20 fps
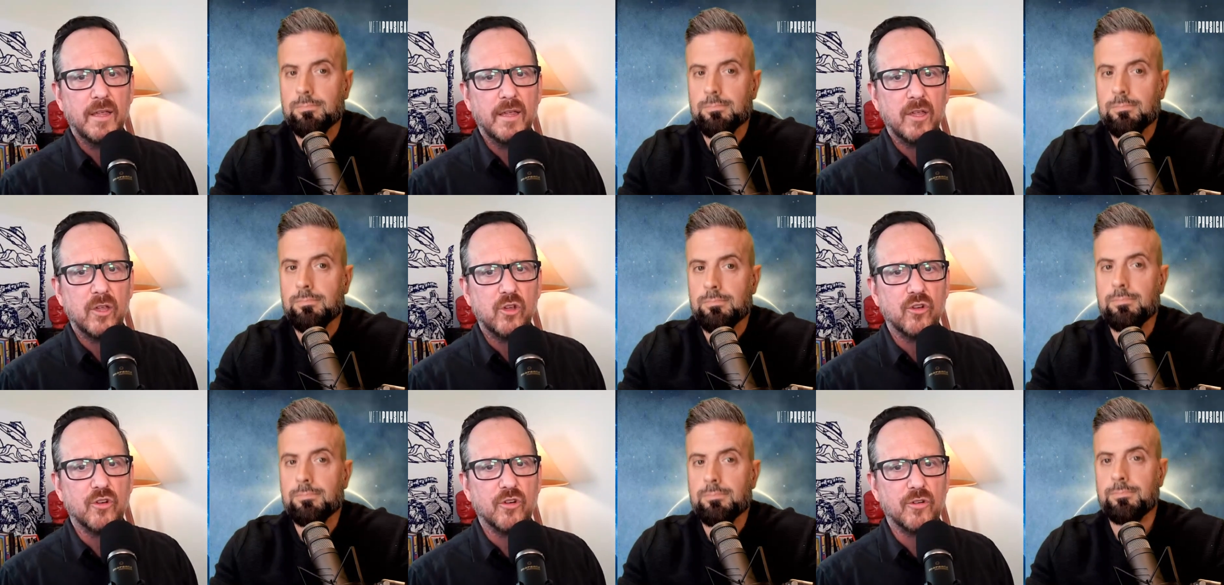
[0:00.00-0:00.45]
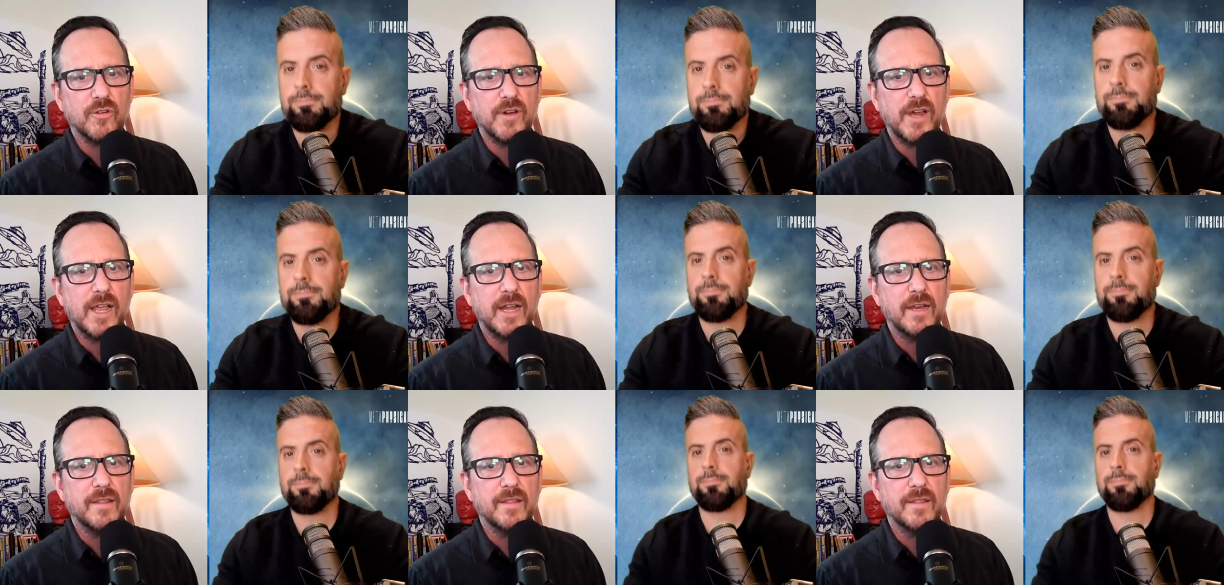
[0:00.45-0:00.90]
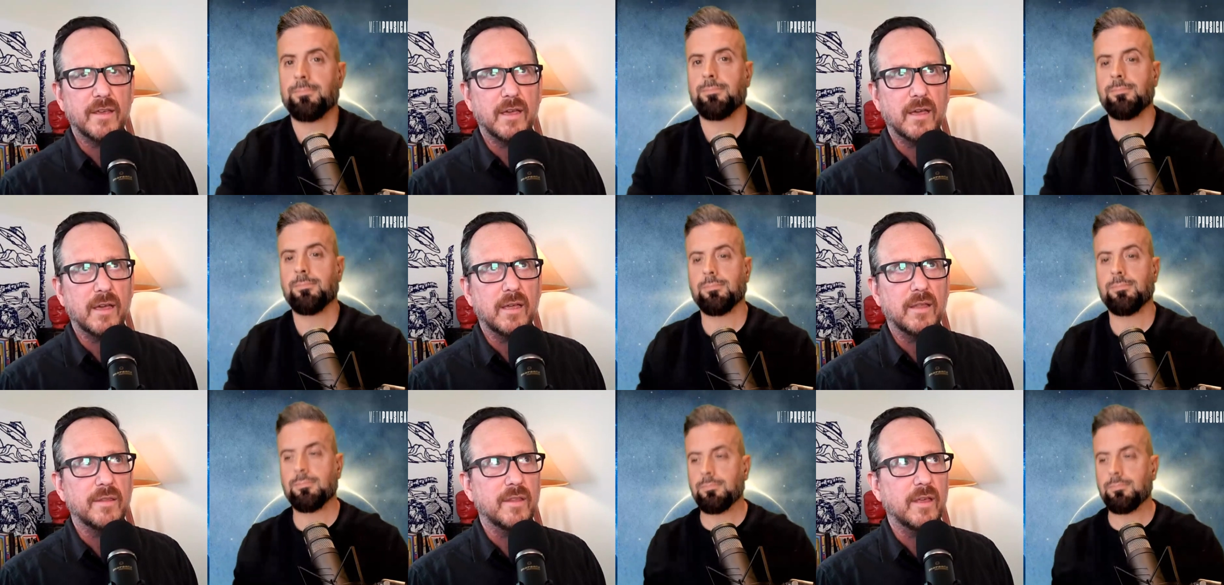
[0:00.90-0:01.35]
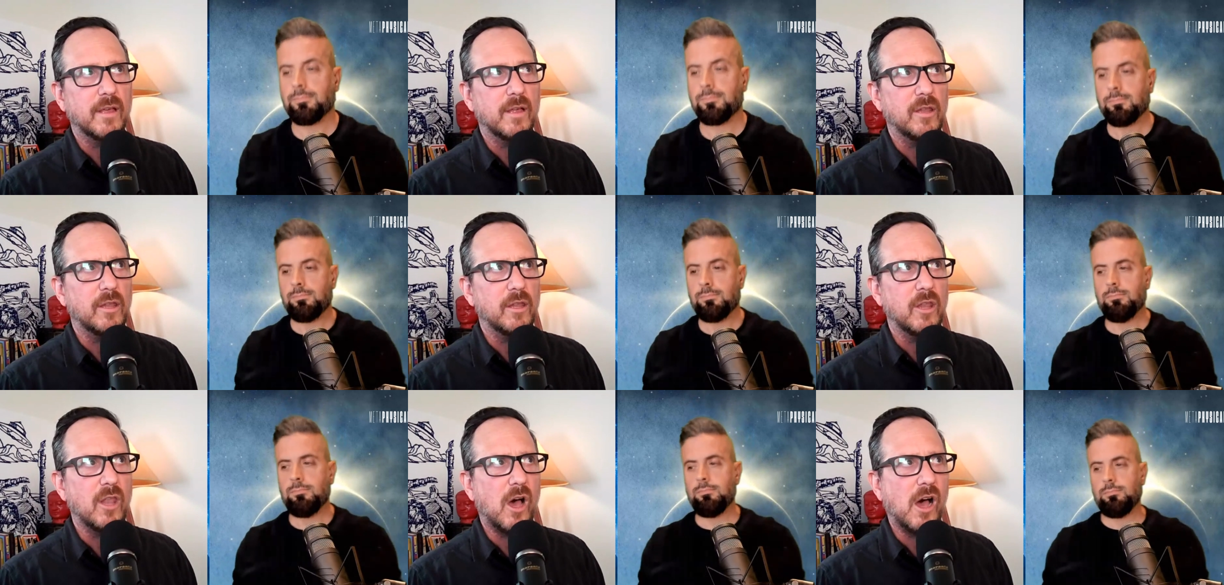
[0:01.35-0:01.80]
Speaker 1: who created the the
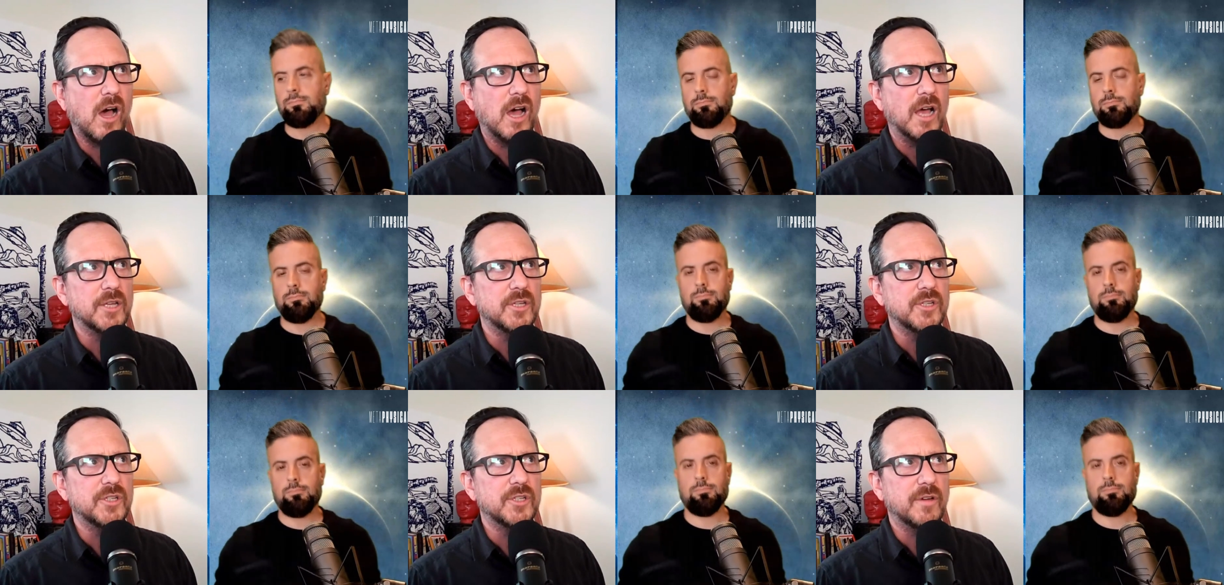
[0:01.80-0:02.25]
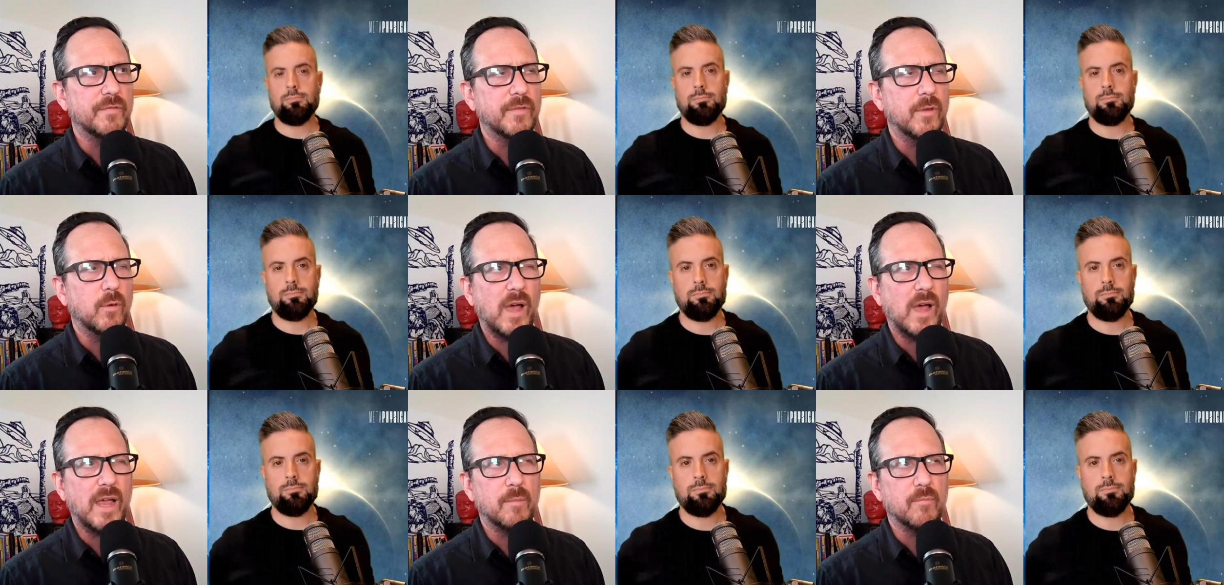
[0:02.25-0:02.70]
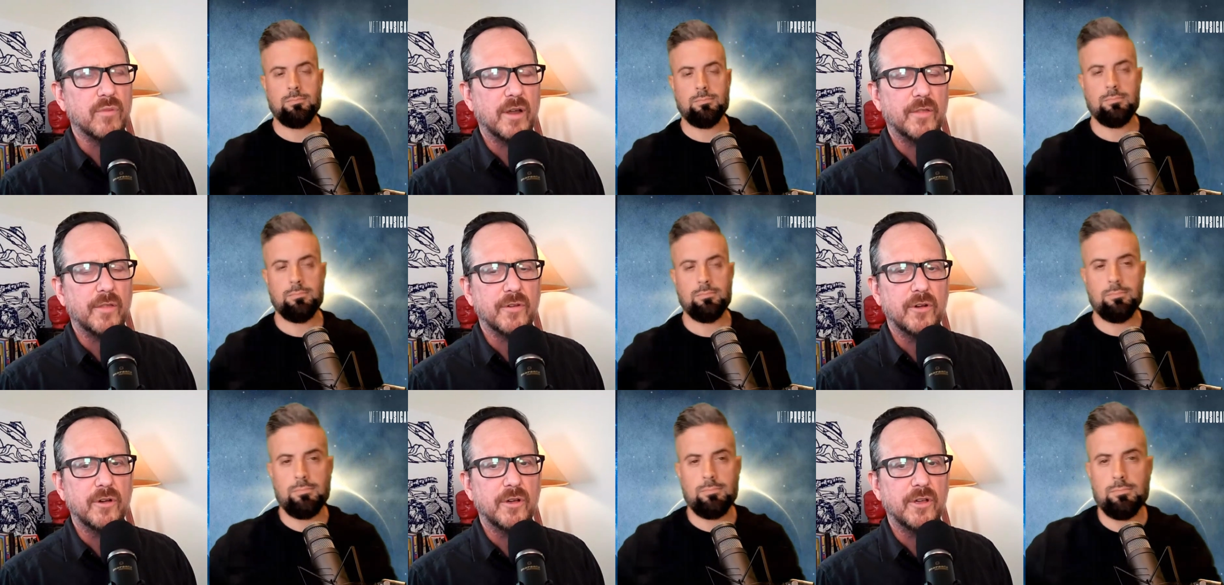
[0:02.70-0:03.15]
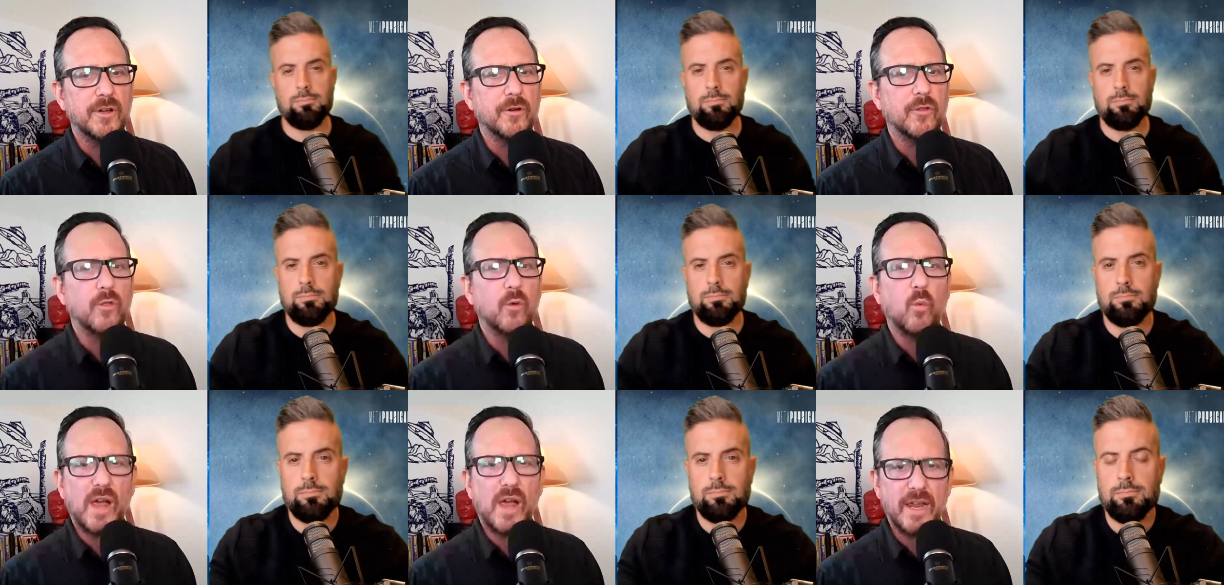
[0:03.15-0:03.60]
Lodge of the White Brotherhood or
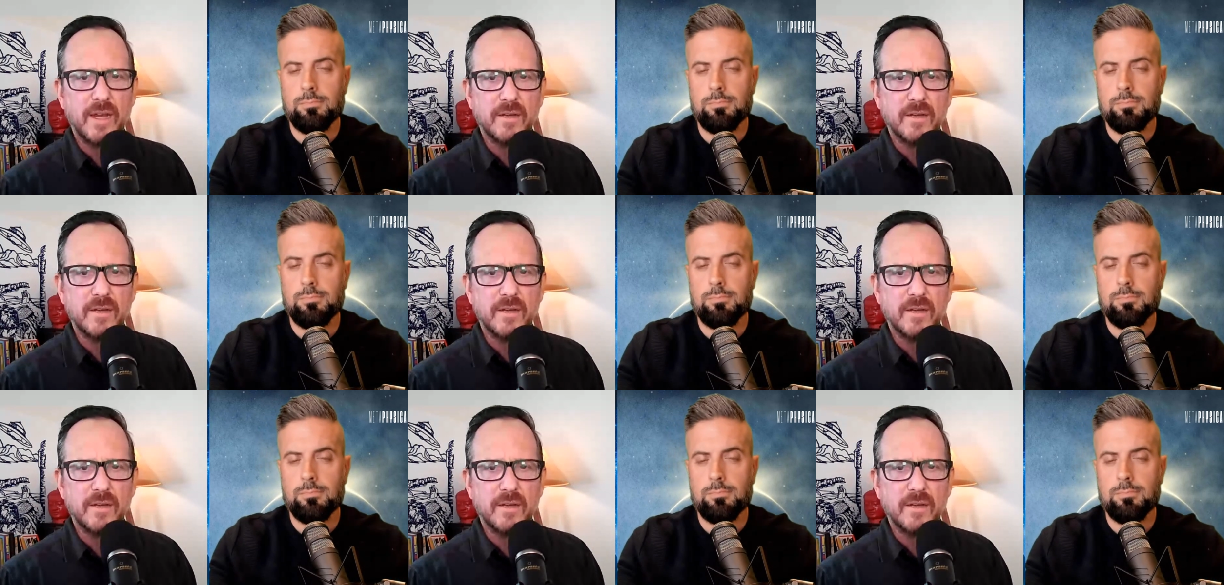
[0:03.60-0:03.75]
the White